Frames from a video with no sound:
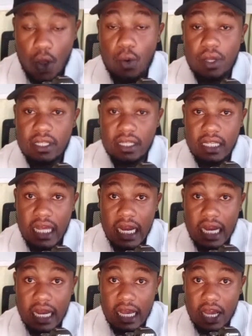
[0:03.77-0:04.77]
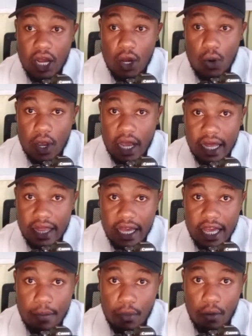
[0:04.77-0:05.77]
where we are still looking at
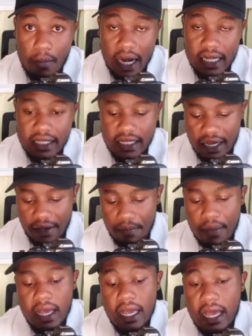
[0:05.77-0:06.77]
the gimbal balancing.